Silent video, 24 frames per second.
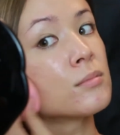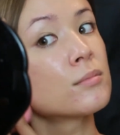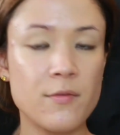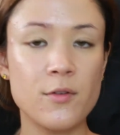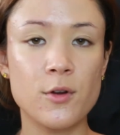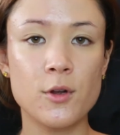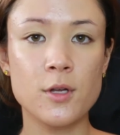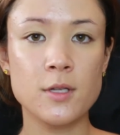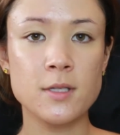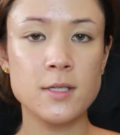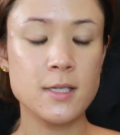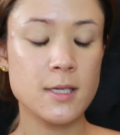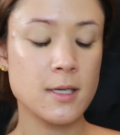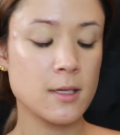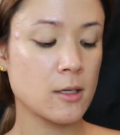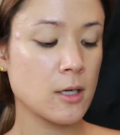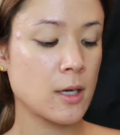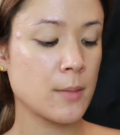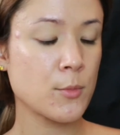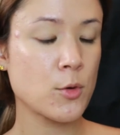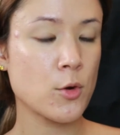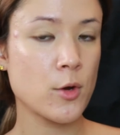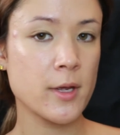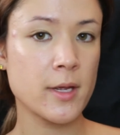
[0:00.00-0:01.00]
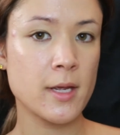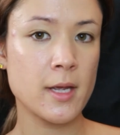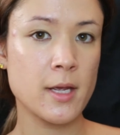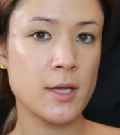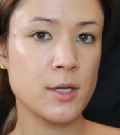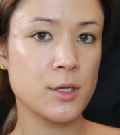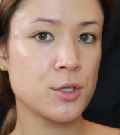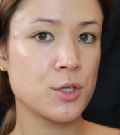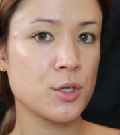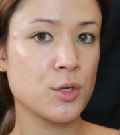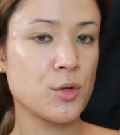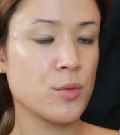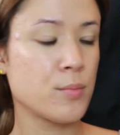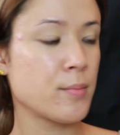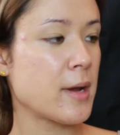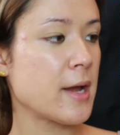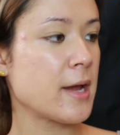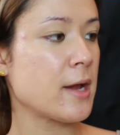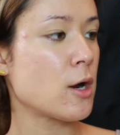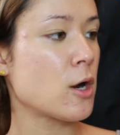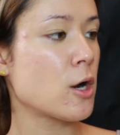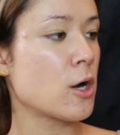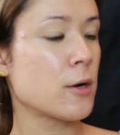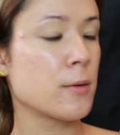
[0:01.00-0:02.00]
For concealer, I'm going into
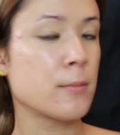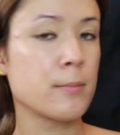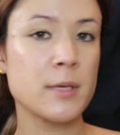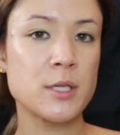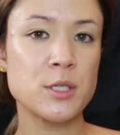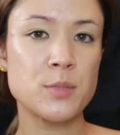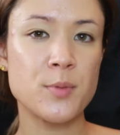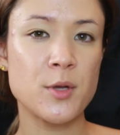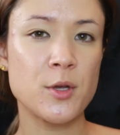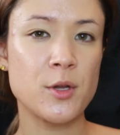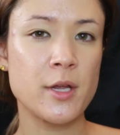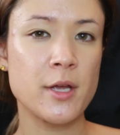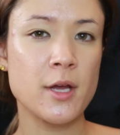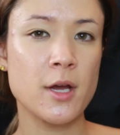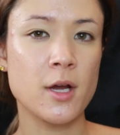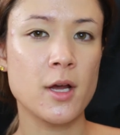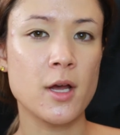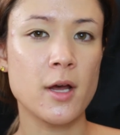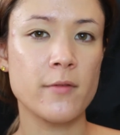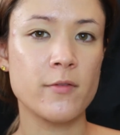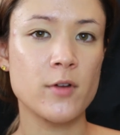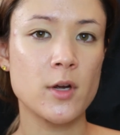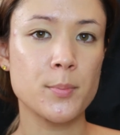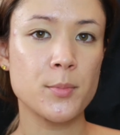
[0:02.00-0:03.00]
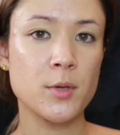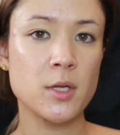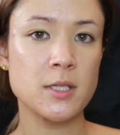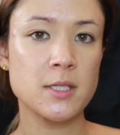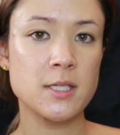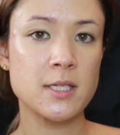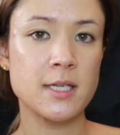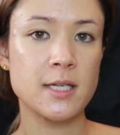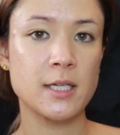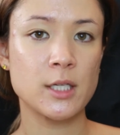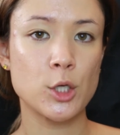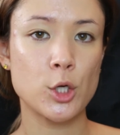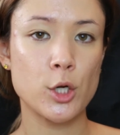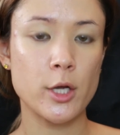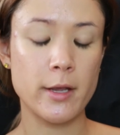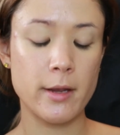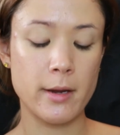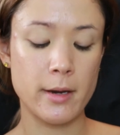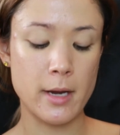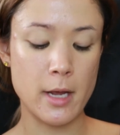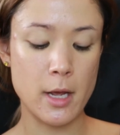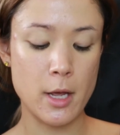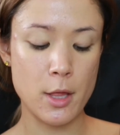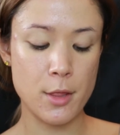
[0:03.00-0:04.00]
my R Miss Beauty Uncover Up Concealer
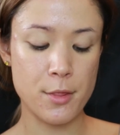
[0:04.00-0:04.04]
in